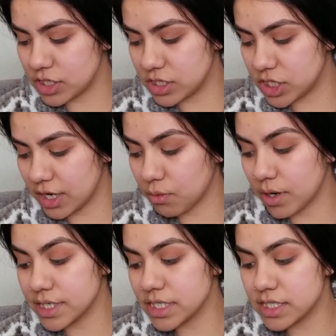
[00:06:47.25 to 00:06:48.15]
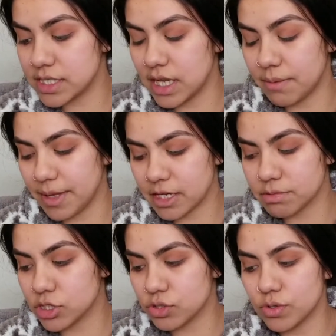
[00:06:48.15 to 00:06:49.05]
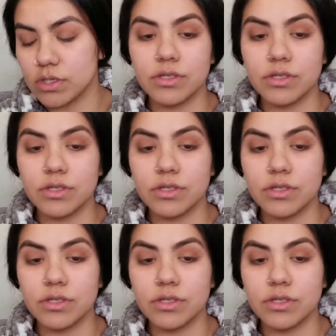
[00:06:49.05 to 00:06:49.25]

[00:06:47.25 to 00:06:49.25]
and she had wanted to see a makeup tutorial.